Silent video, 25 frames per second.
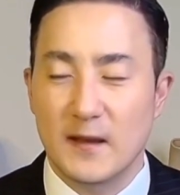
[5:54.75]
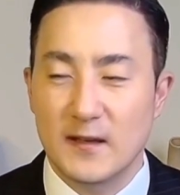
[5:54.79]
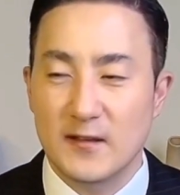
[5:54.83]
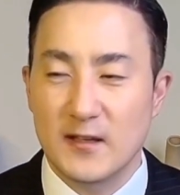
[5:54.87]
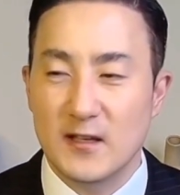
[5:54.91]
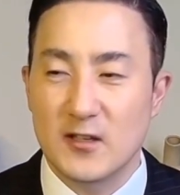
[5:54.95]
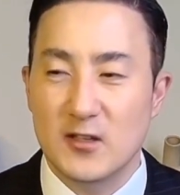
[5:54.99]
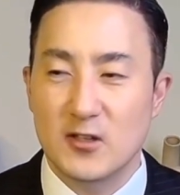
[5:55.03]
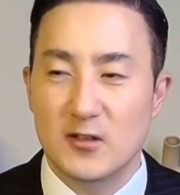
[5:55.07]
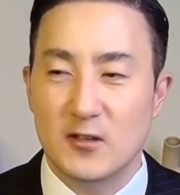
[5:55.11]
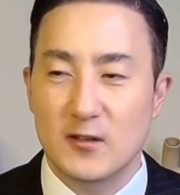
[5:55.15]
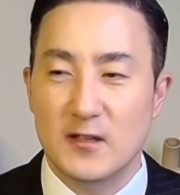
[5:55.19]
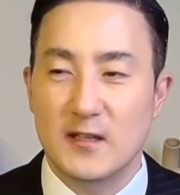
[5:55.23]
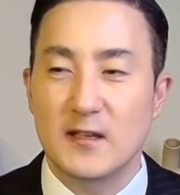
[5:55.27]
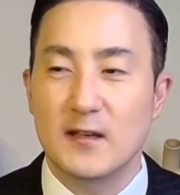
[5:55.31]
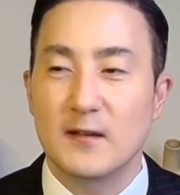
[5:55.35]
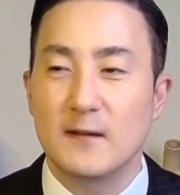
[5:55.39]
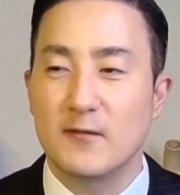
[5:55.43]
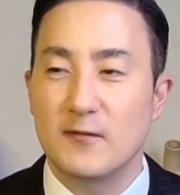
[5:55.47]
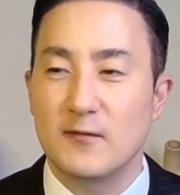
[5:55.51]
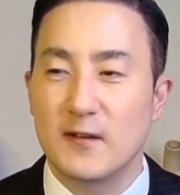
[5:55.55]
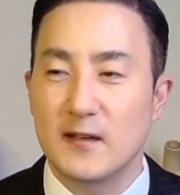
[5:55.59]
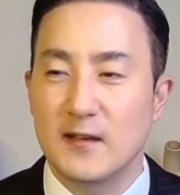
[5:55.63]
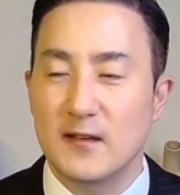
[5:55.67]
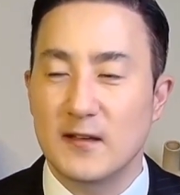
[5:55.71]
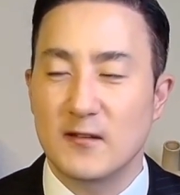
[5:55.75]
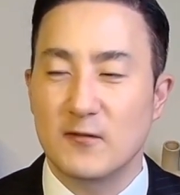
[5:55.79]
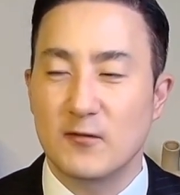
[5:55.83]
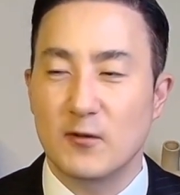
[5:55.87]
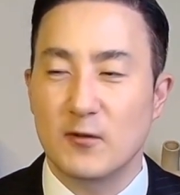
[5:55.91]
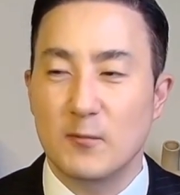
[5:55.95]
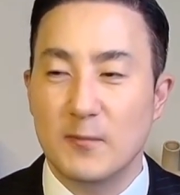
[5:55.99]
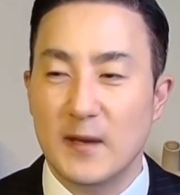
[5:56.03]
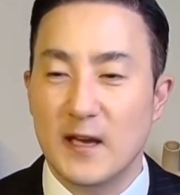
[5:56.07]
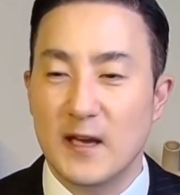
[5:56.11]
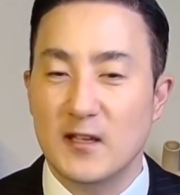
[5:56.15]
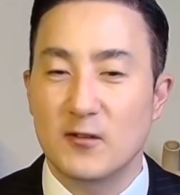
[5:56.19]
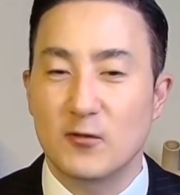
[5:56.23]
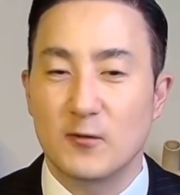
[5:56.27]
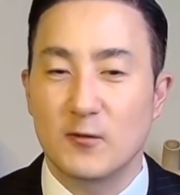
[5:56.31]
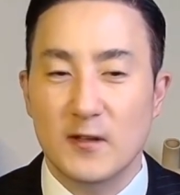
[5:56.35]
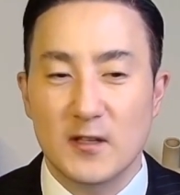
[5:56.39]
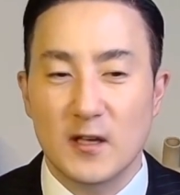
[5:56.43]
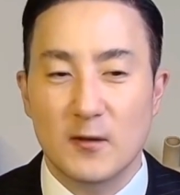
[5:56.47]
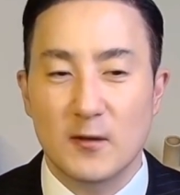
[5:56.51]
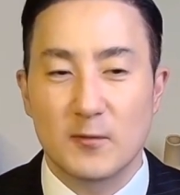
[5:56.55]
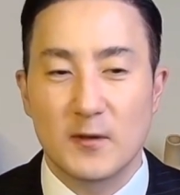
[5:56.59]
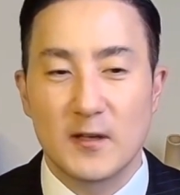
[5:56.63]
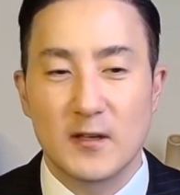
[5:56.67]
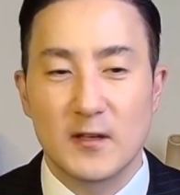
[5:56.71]
Additionally, fees for management
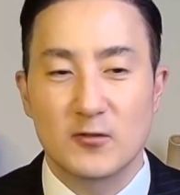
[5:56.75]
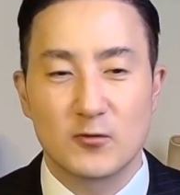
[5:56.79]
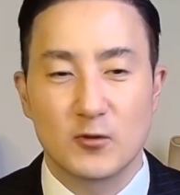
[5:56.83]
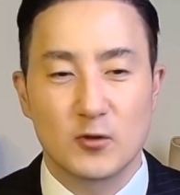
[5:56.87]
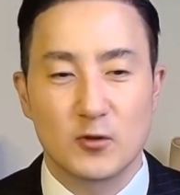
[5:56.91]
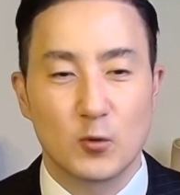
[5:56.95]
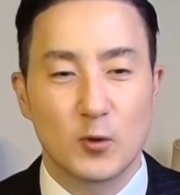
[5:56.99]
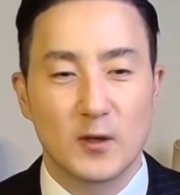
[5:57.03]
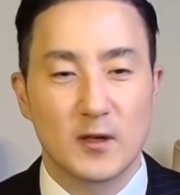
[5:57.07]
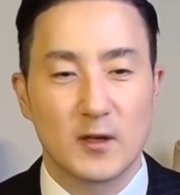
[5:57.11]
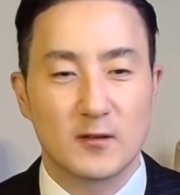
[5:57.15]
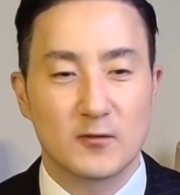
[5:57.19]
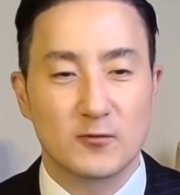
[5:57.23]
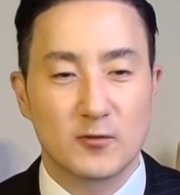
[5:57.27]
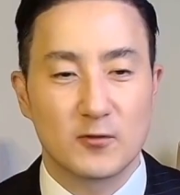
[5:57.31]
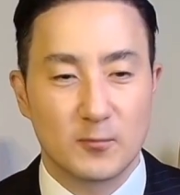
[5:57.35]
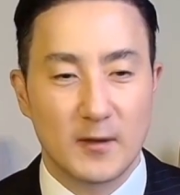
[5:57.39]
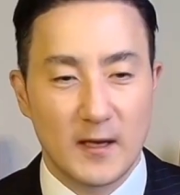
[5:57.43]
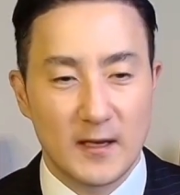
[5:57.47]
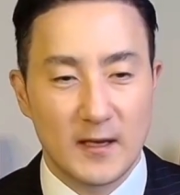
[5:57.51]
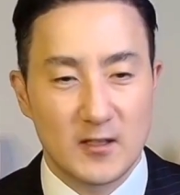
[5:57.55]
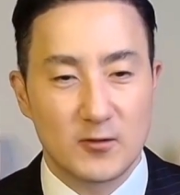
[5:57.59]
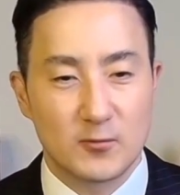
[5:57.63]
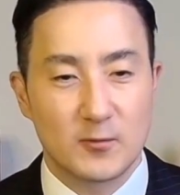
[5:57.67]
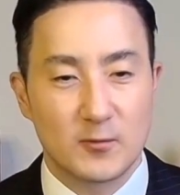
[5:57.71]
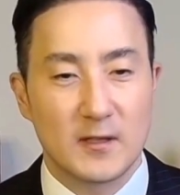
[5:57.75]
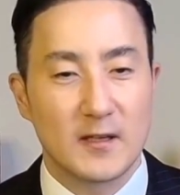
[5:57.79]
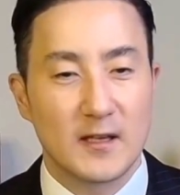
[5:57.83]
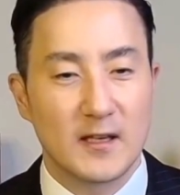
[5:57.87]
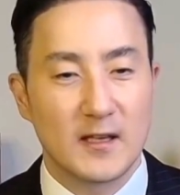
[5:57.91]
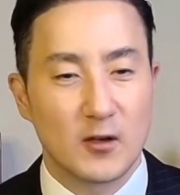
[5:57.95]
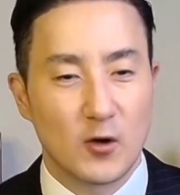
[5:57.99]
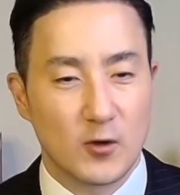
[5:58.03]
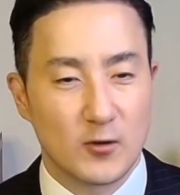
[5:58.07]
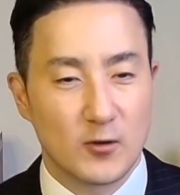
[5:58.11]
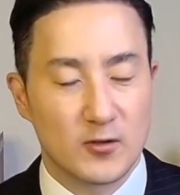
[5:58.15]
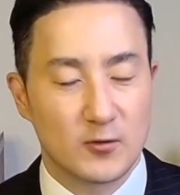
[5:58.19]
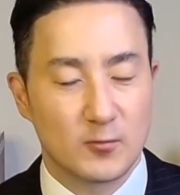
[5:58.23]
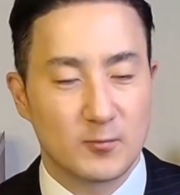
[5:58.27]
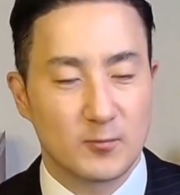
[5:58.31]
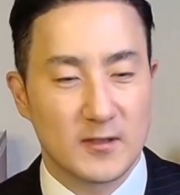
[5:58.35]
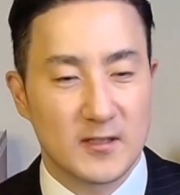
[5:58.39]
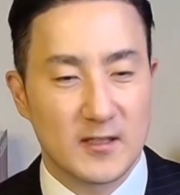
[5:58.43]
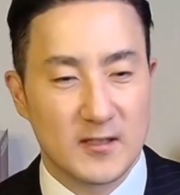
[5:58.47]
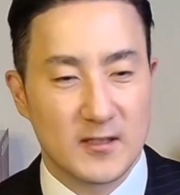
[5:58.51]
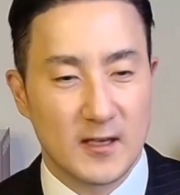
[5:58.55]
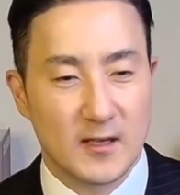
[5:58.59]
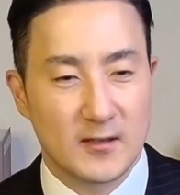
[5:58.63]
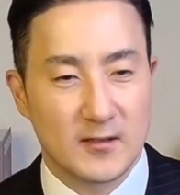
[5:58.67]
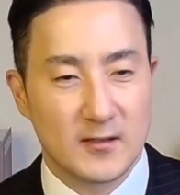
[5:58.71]
companies required for management can also be
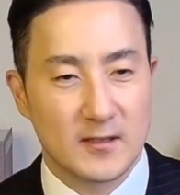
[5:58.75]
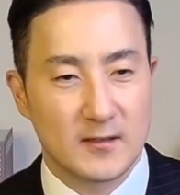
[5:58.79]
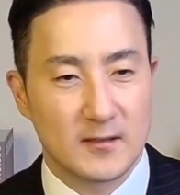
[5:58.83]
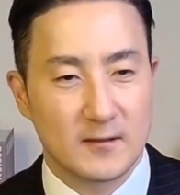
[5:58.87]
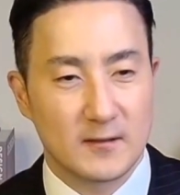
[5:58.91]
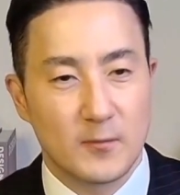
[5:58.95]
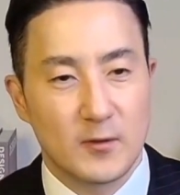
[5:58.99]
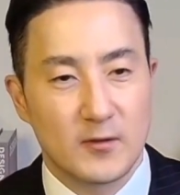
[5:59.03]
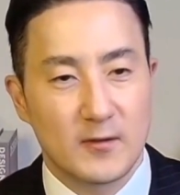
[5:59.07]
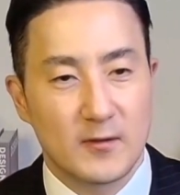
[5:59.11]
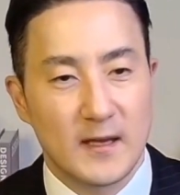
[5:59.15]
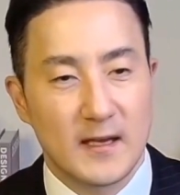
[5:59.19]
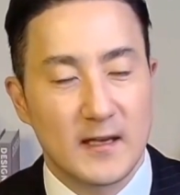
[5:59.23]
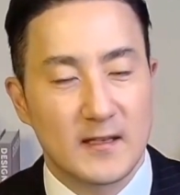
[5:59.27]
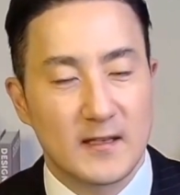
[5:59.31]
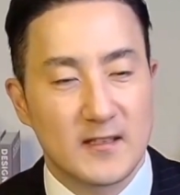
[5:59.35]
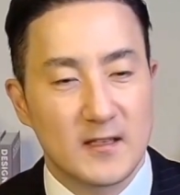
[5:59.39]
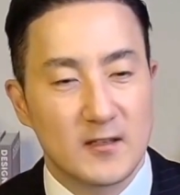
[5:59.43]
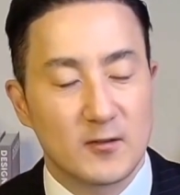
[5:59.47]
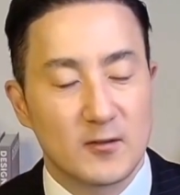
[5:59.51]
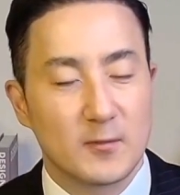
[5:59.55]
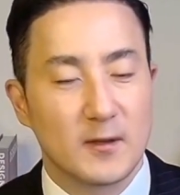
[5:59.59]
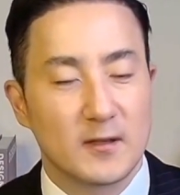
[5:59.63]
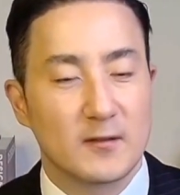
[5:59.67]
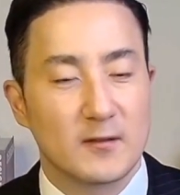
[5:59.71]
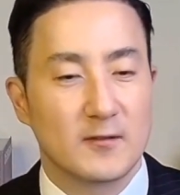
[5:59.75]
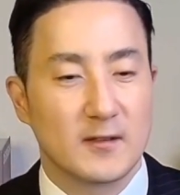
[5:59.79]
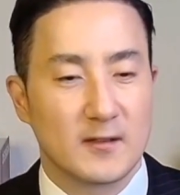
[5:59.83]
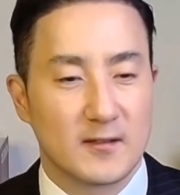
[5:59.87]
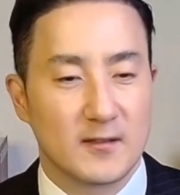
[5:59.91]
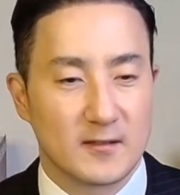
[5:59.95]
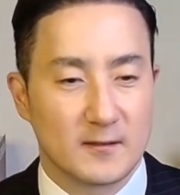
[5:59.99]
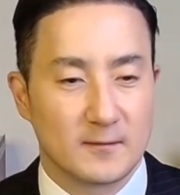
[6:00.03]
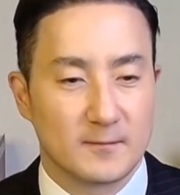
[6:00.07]
deducted, providing such benefits.